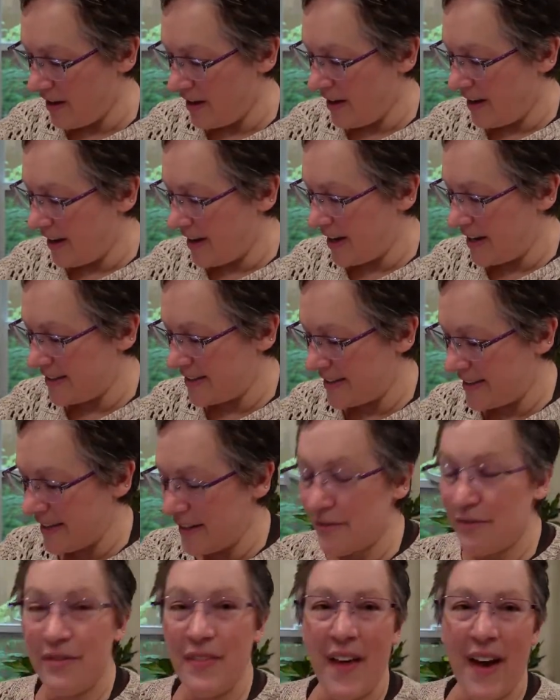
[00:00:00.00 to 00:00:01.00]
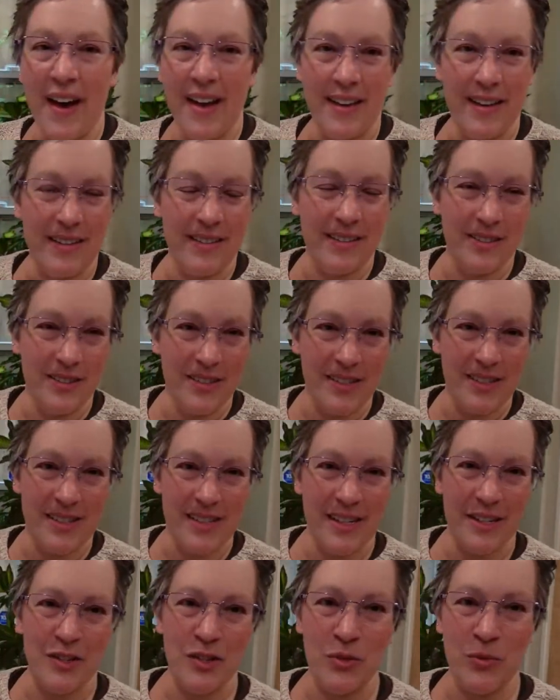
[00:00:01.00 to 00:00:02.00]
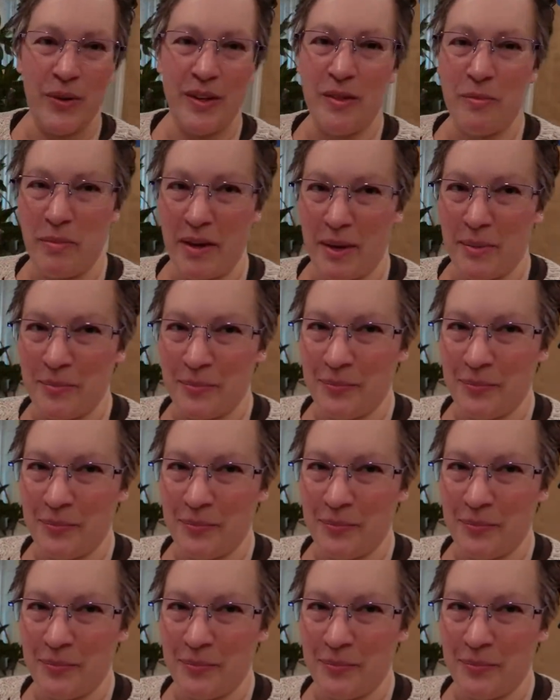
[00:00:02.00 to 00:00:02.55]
and see if that sits with me.